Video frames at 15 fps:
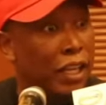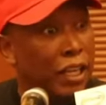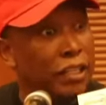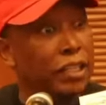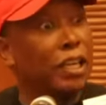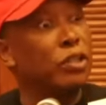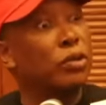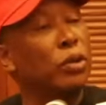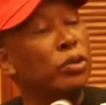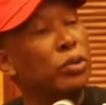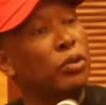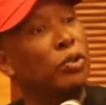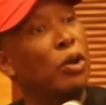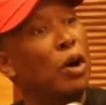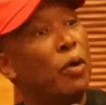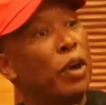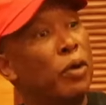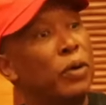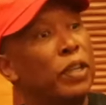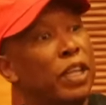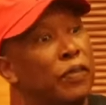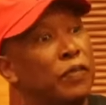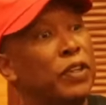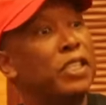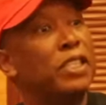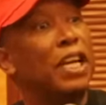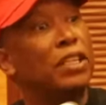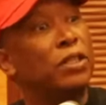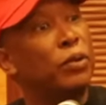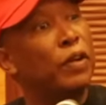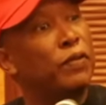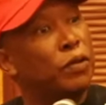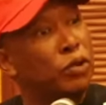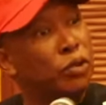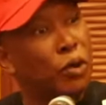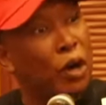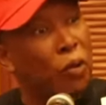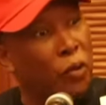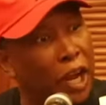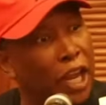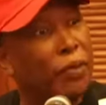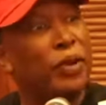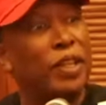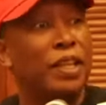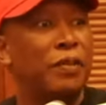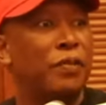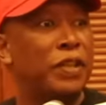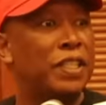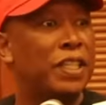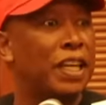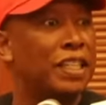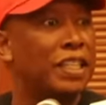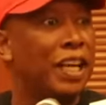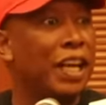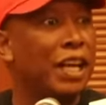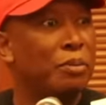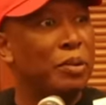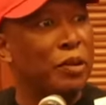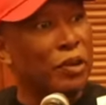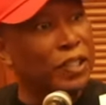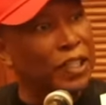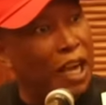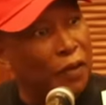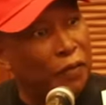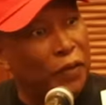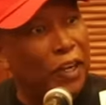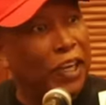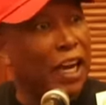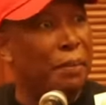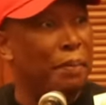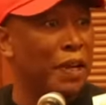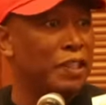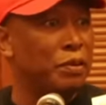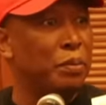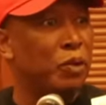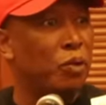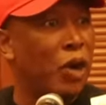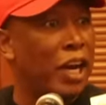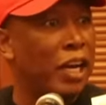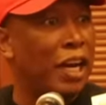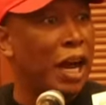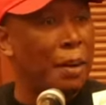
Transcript: He said he's going to do away with the visas. We have to do away with the visas because Africa must be one.